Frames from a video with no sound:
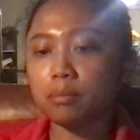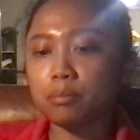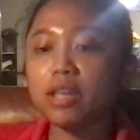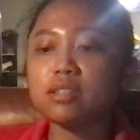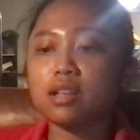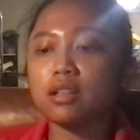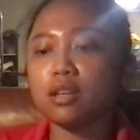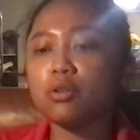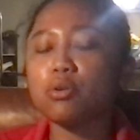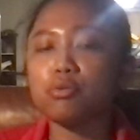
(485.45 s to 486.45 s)
basically
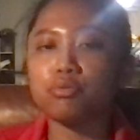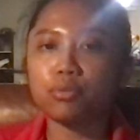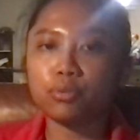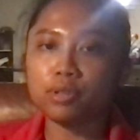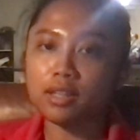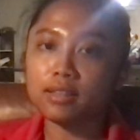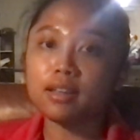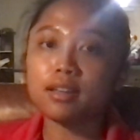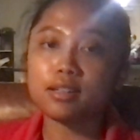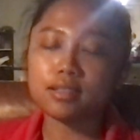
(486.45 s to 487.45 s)
go through the
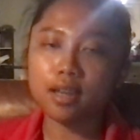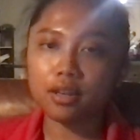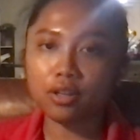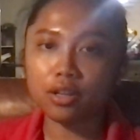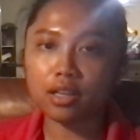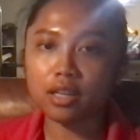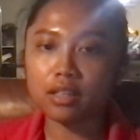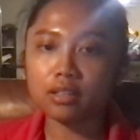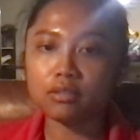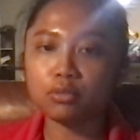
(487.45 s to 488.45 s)
entire cycle
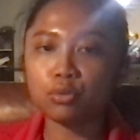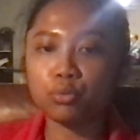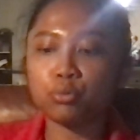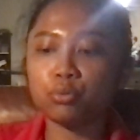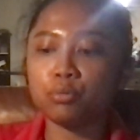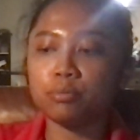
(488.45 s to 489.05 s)
again to